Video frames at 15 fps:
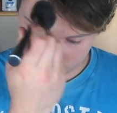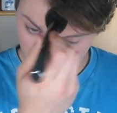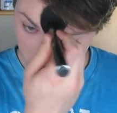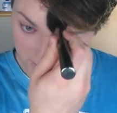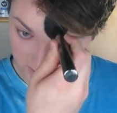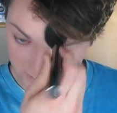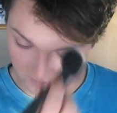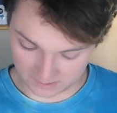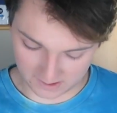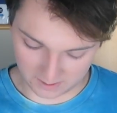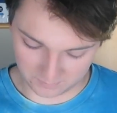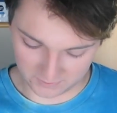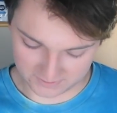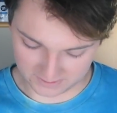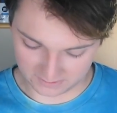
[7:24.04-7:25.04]
which is why
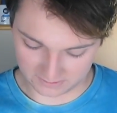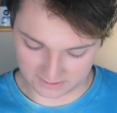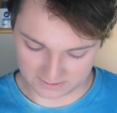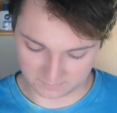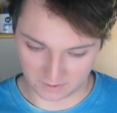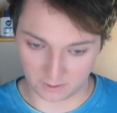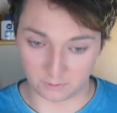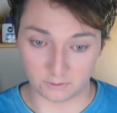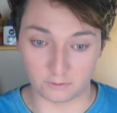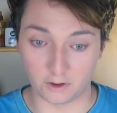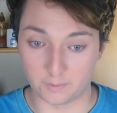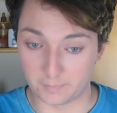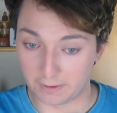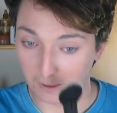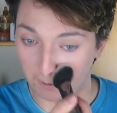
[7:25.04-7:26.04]
I'm using this powder
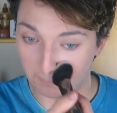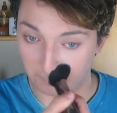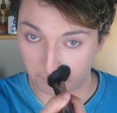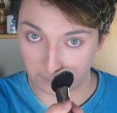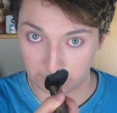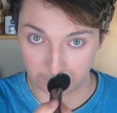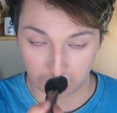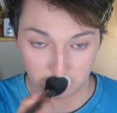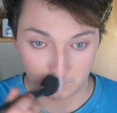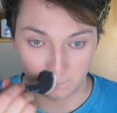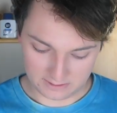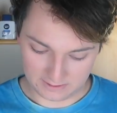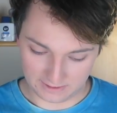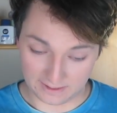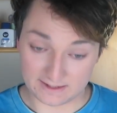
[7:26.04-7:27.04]
on my high points.
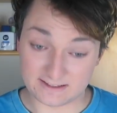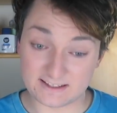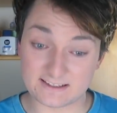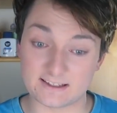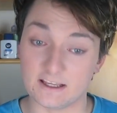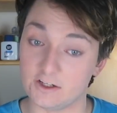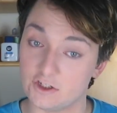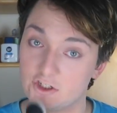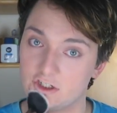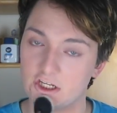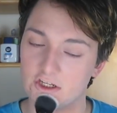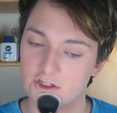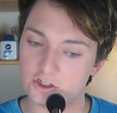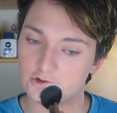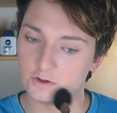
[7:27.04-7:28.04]
It has a slight
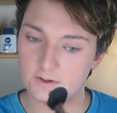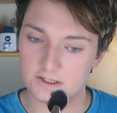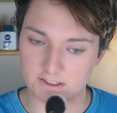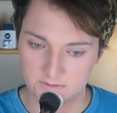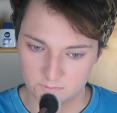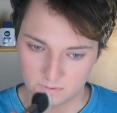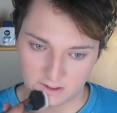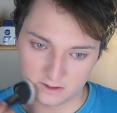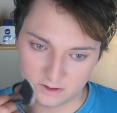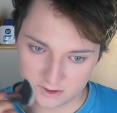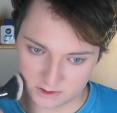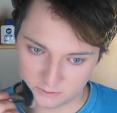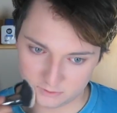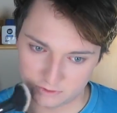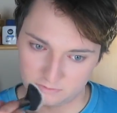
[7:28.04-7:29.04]
sheen to it as well,
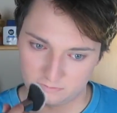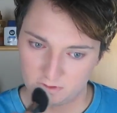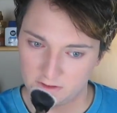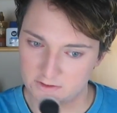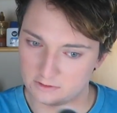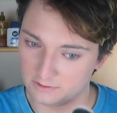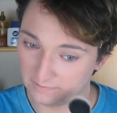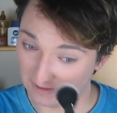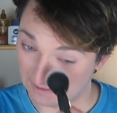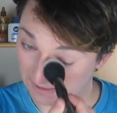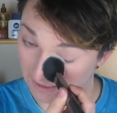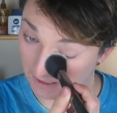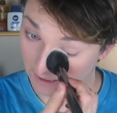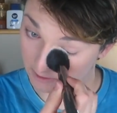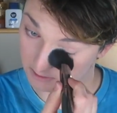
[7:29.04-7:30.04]
so it just really sort of like
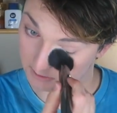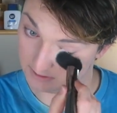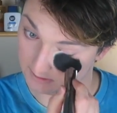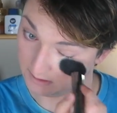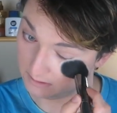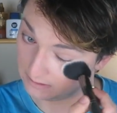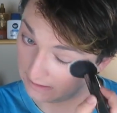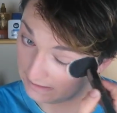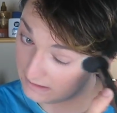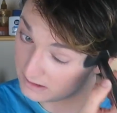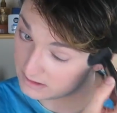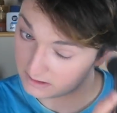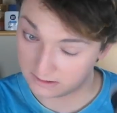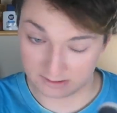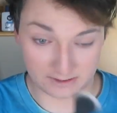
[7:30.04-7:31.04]
catches the
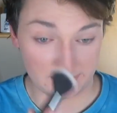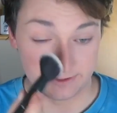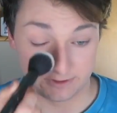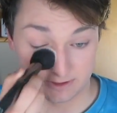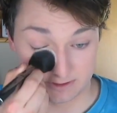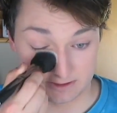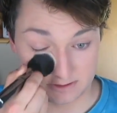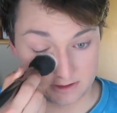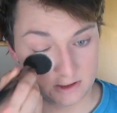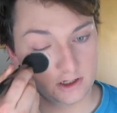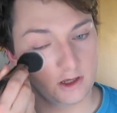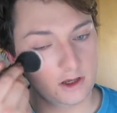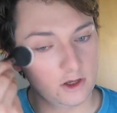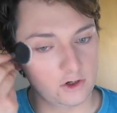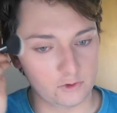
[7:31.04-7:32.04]
light and just
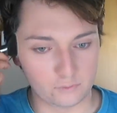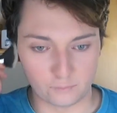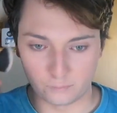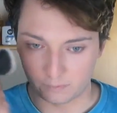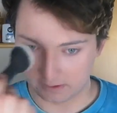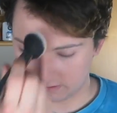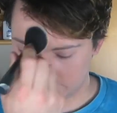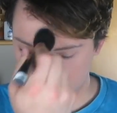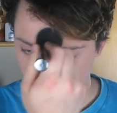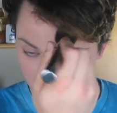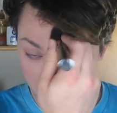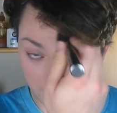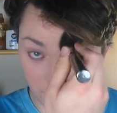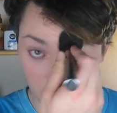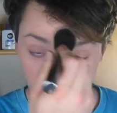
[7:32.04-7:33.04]
really
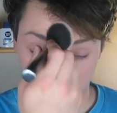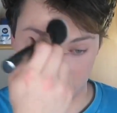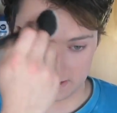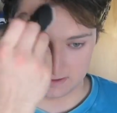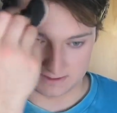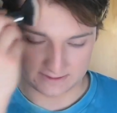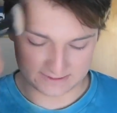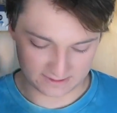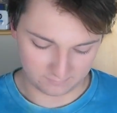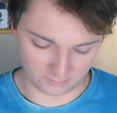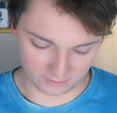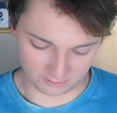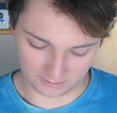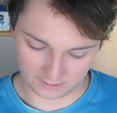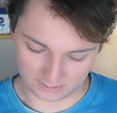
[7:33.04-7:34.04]
like brightens
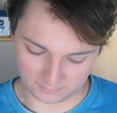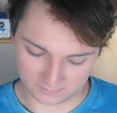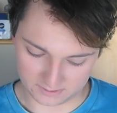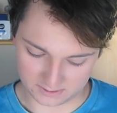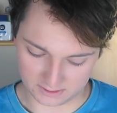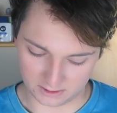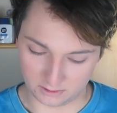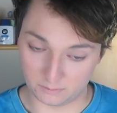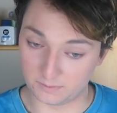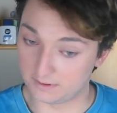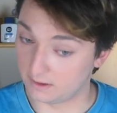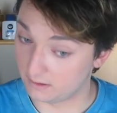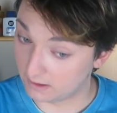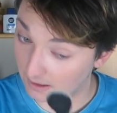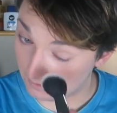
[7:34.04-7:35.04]
everything. I'm just gonna go in with
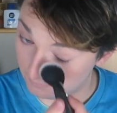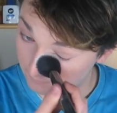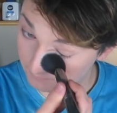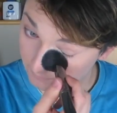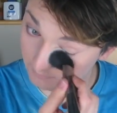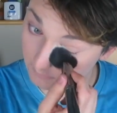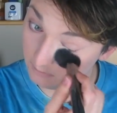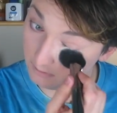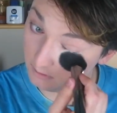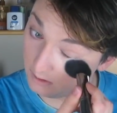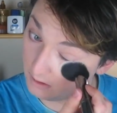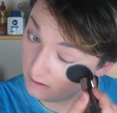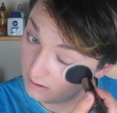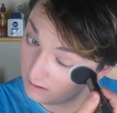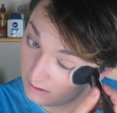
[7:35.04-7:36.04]
a lot of
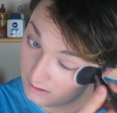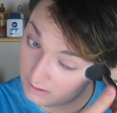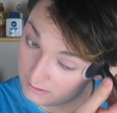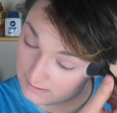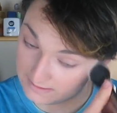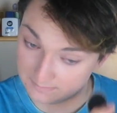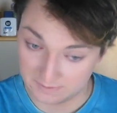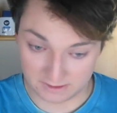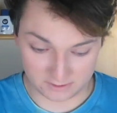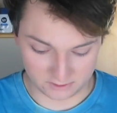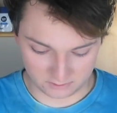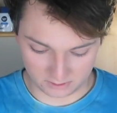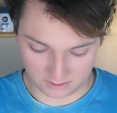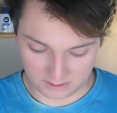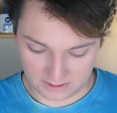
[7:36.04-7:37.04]
some
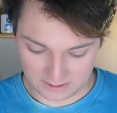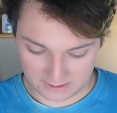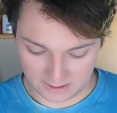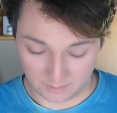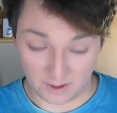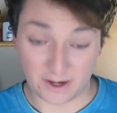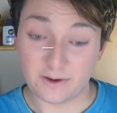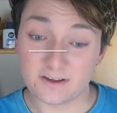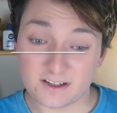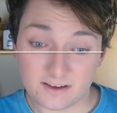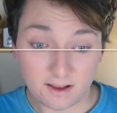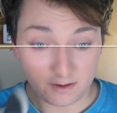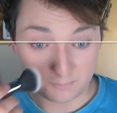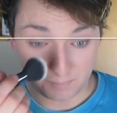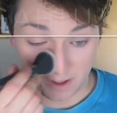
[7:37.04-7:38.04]
extra. Now I use a
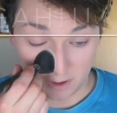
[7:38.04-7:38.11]
lot of